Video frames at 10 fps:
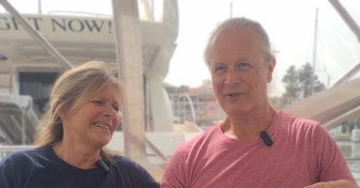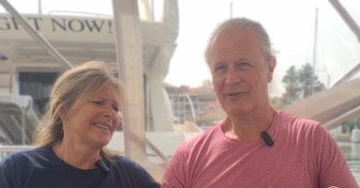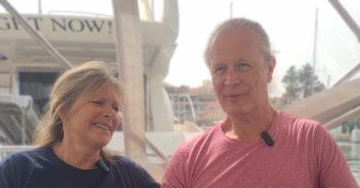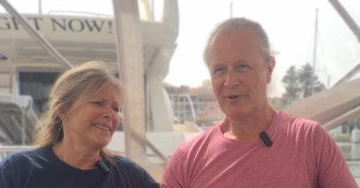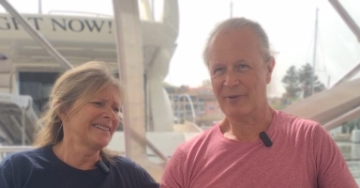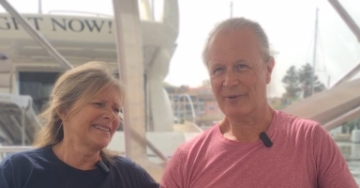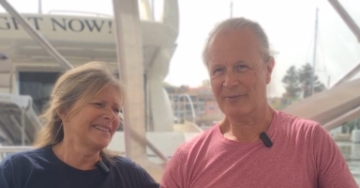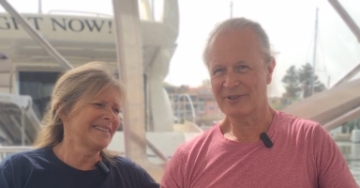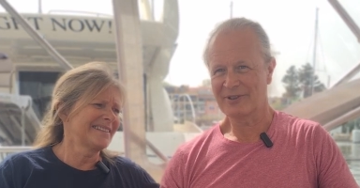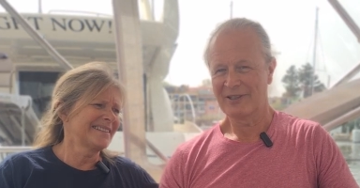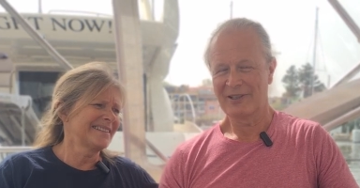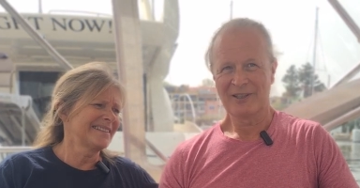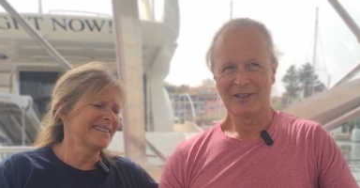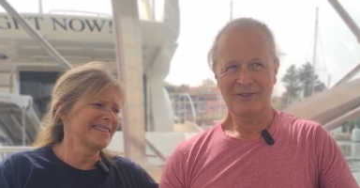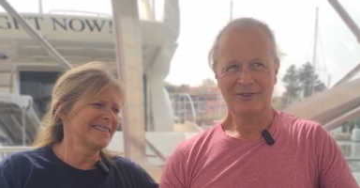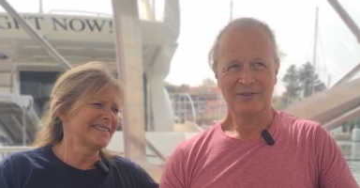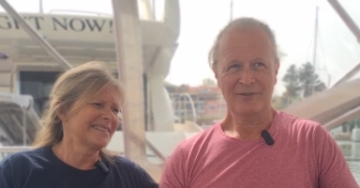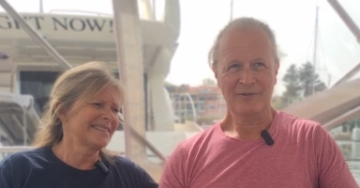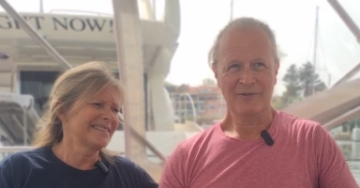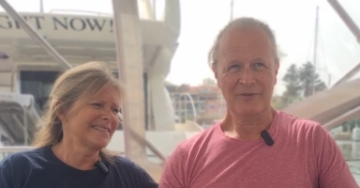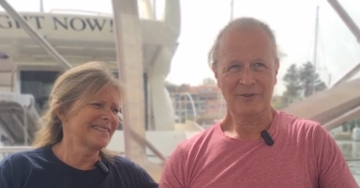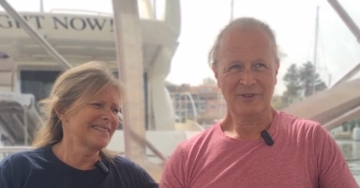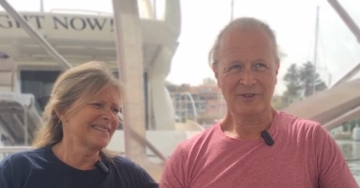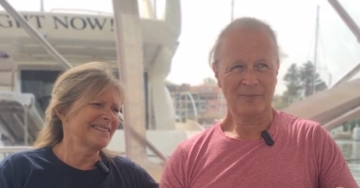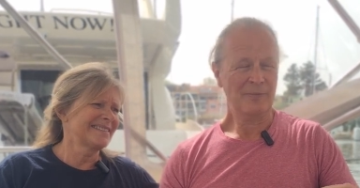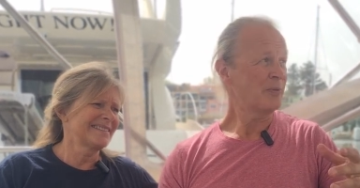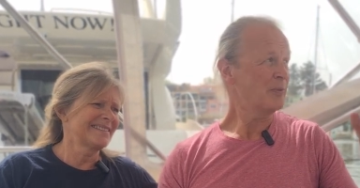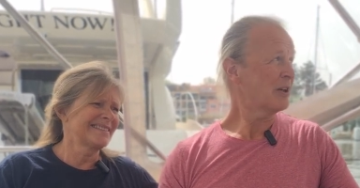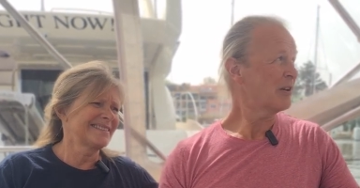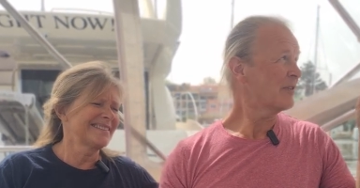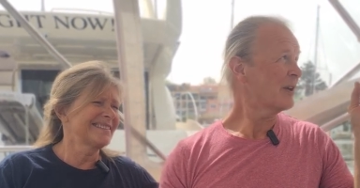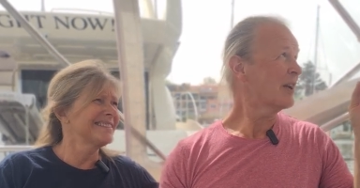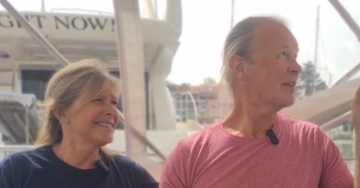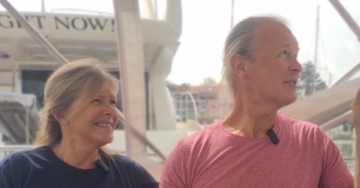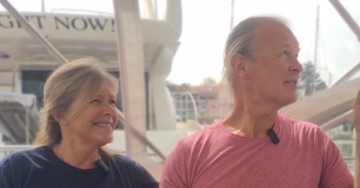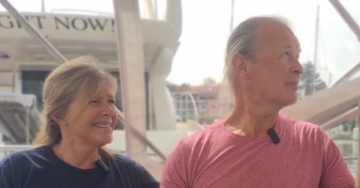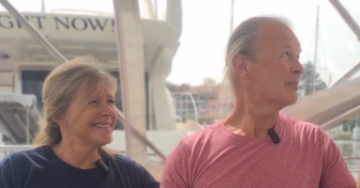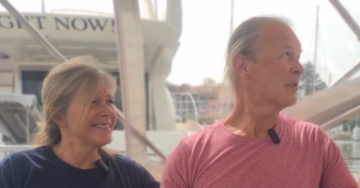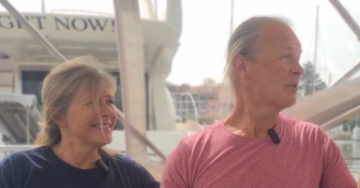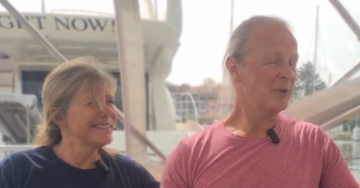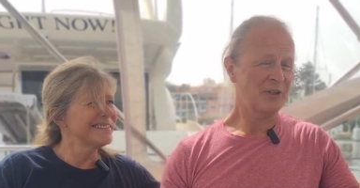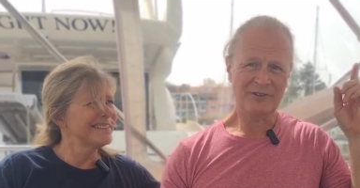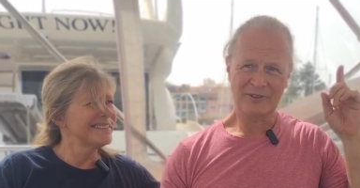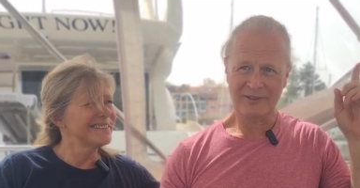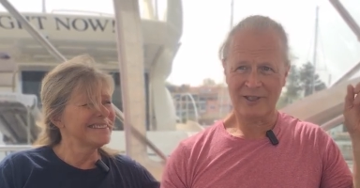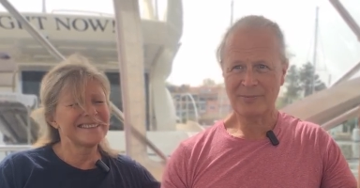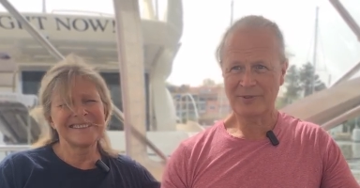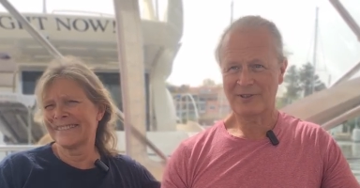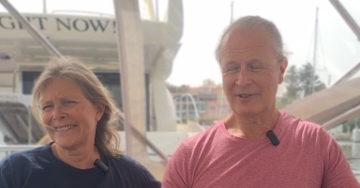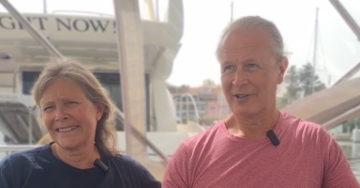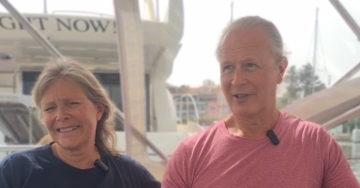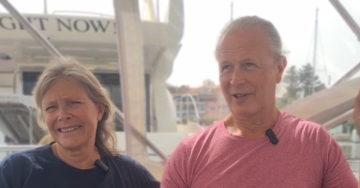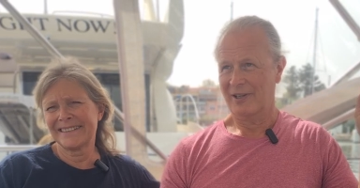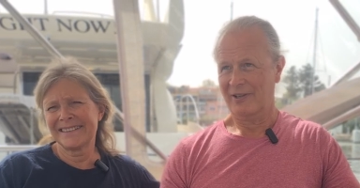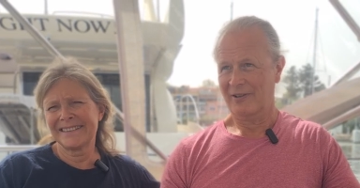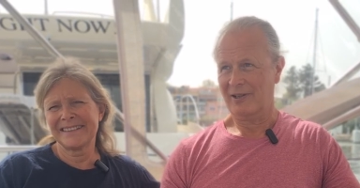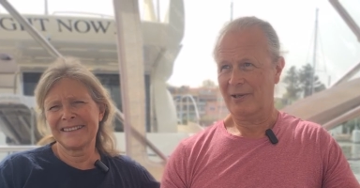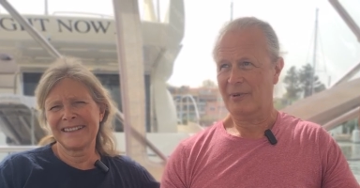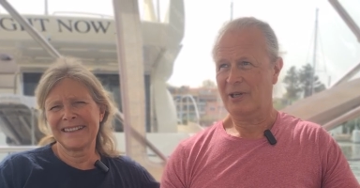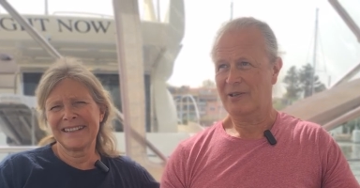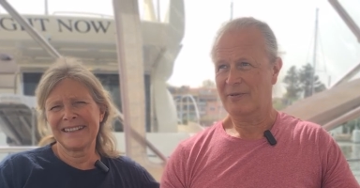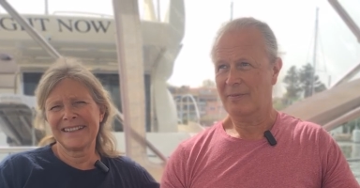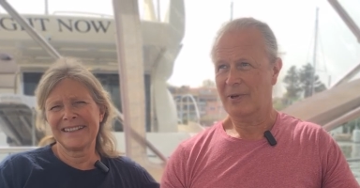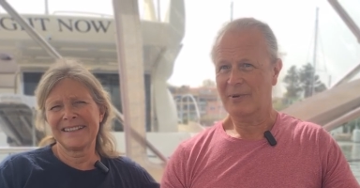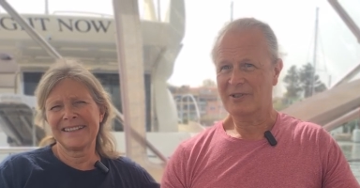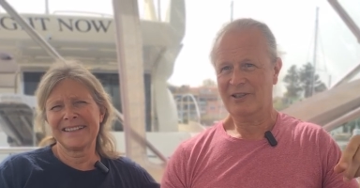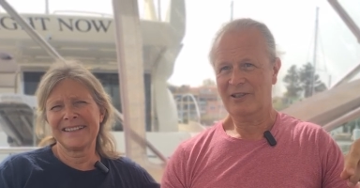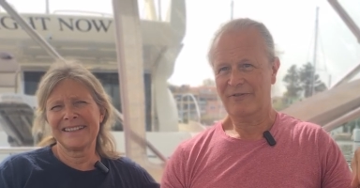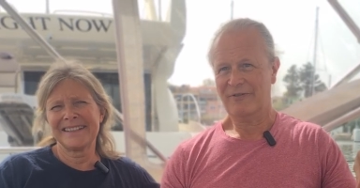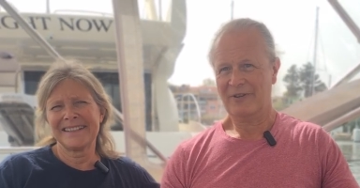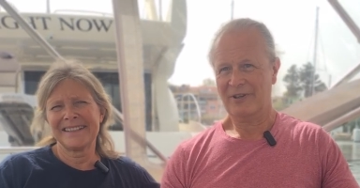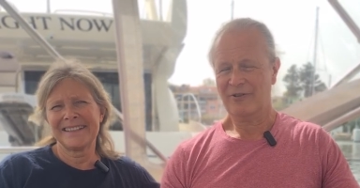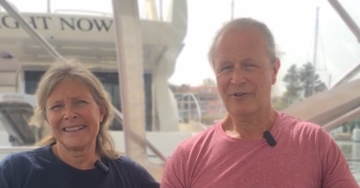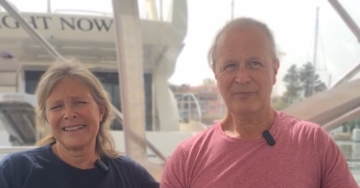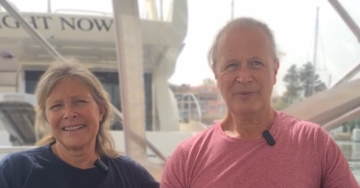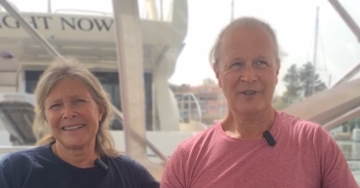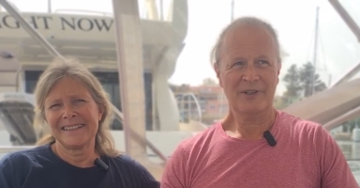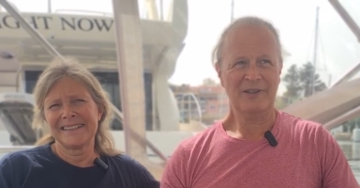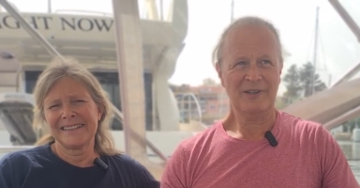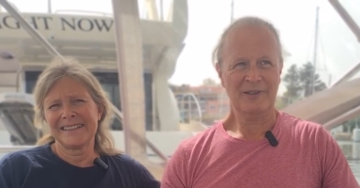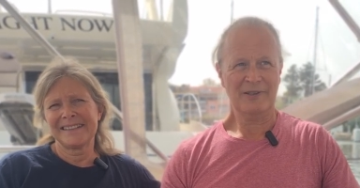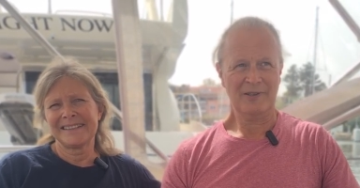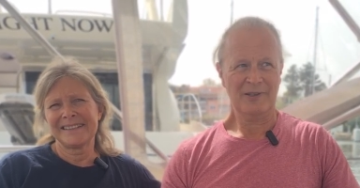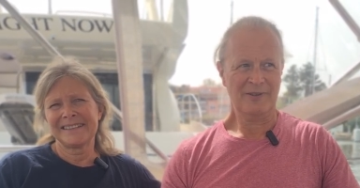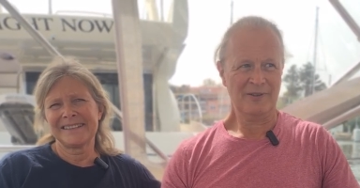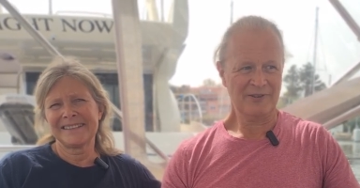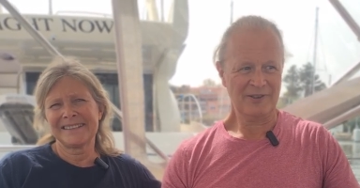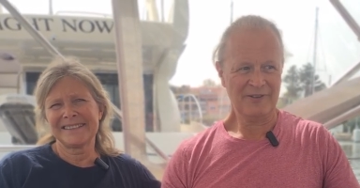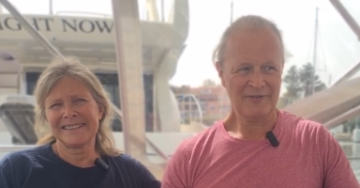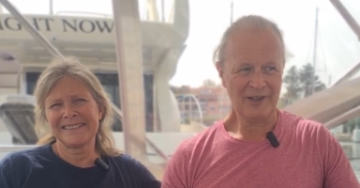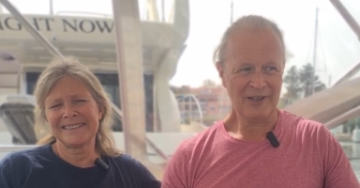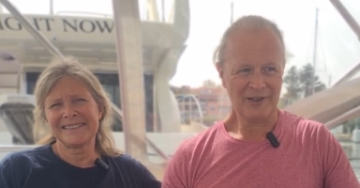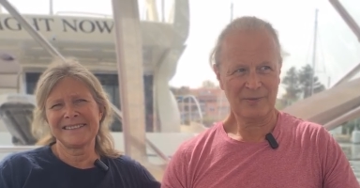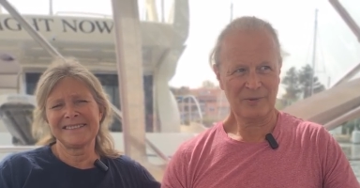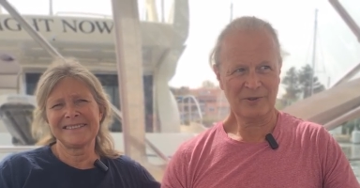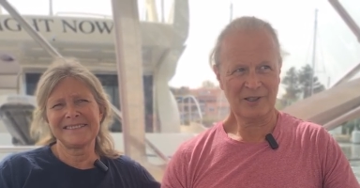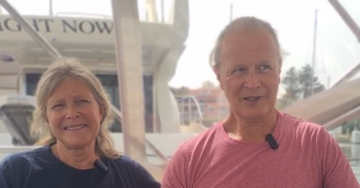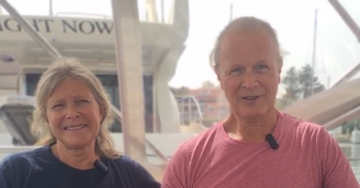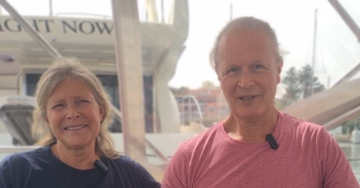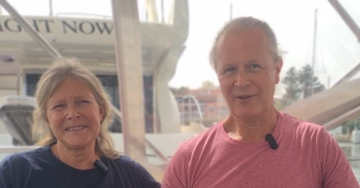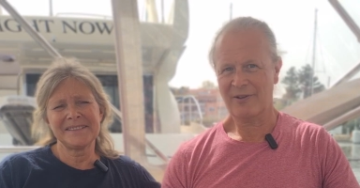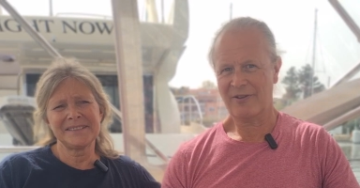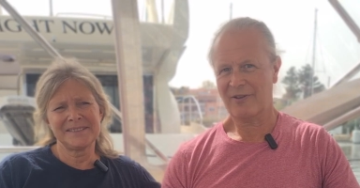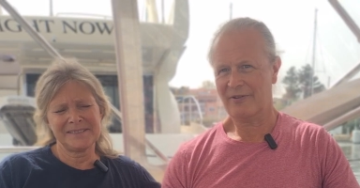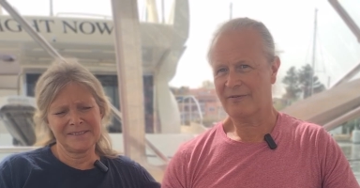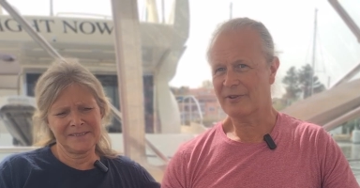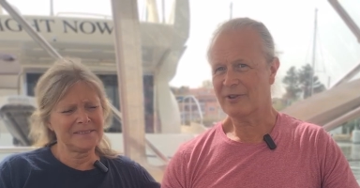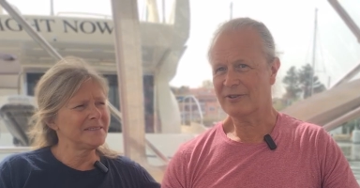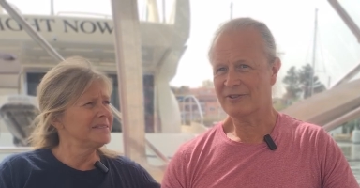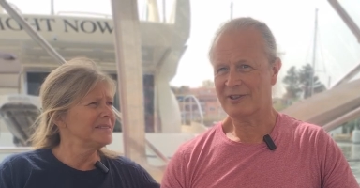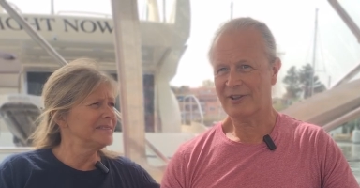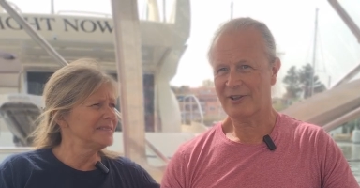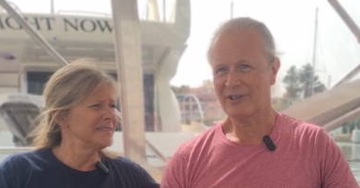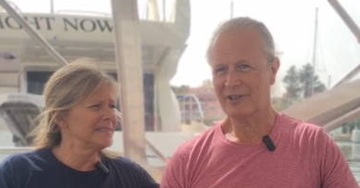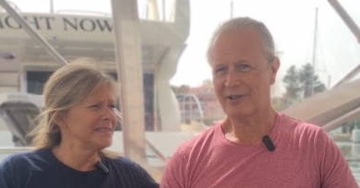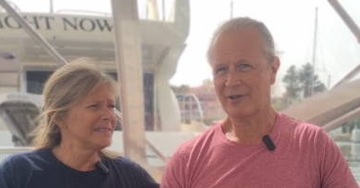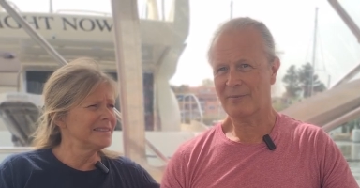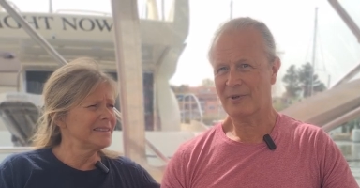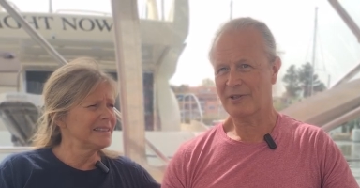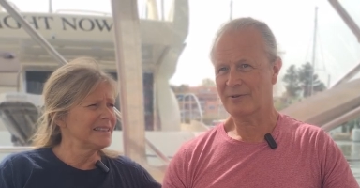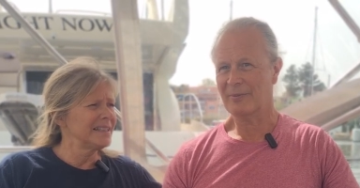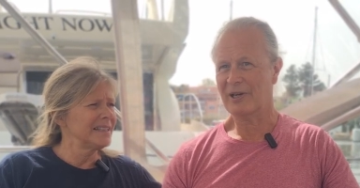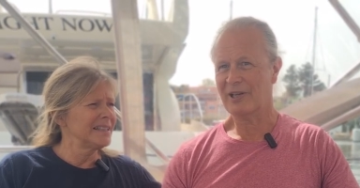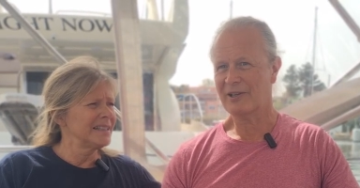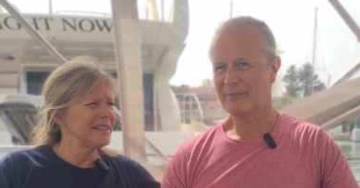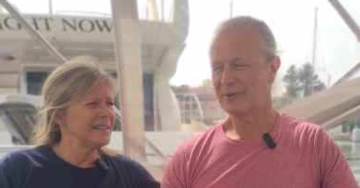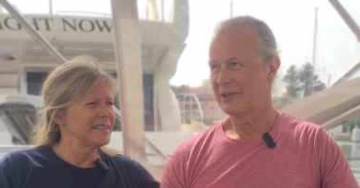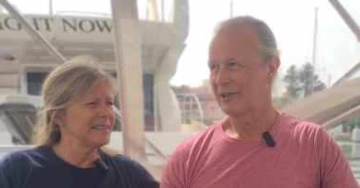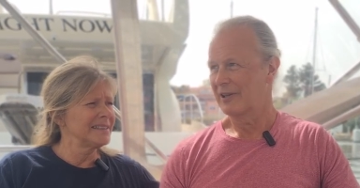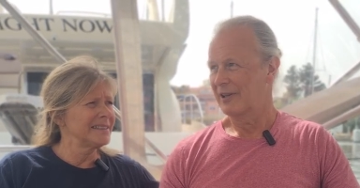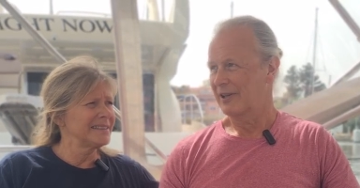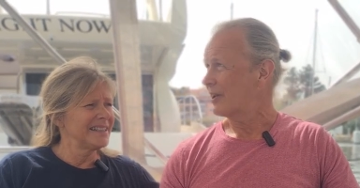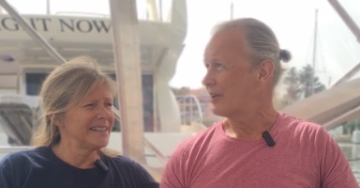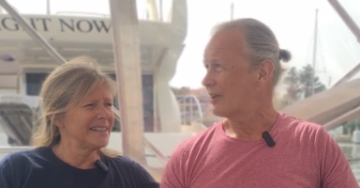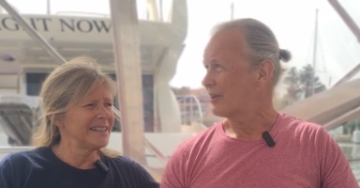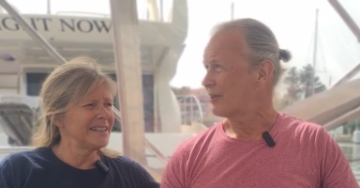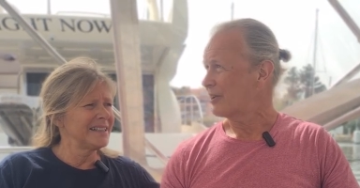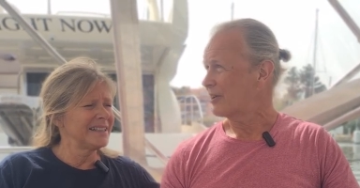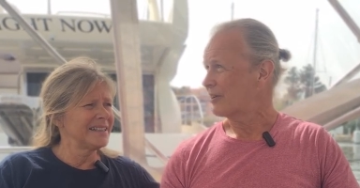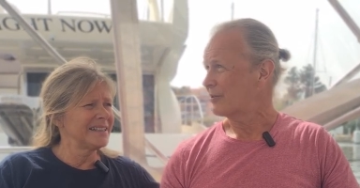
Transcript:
Speaker 1: solving problems. So, for example, we have added some mast steps that I made by myself at home, uh, nice. and saved like was like tenth of the cost, I think, yeah. compared to wow. buying them. And I think